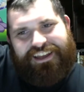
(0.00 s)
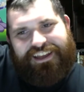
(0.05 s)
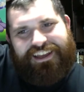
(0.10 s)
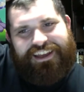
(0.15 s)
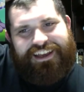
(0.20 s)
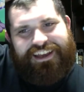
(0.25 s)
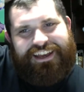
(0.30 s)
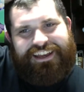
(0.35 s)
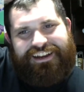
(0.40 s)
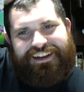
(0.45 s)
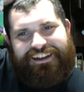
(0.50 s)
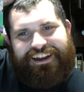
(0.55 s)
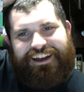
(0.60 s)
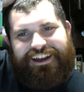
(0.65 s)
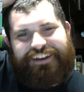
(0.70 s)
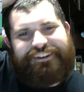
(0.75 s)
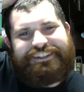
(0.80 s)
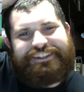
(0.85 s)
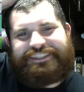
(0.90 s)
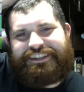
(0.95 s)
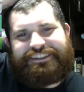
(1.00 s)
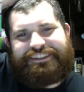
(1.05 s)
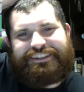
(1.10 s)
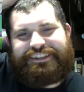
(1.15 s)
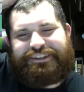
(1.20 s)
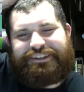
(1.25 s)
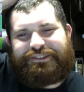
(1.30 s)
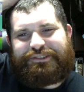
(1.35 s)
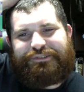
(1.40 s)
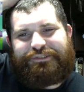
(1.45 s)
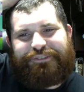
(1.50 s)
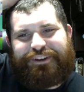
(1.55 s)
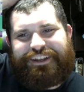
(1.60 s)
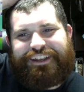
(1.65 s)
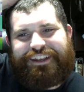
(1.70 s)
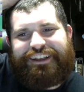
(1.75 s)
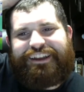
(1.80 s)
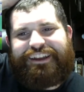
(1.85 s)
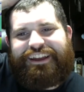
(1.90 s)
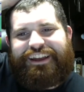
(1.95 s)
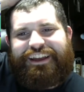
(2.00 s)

and I always thought that was funny.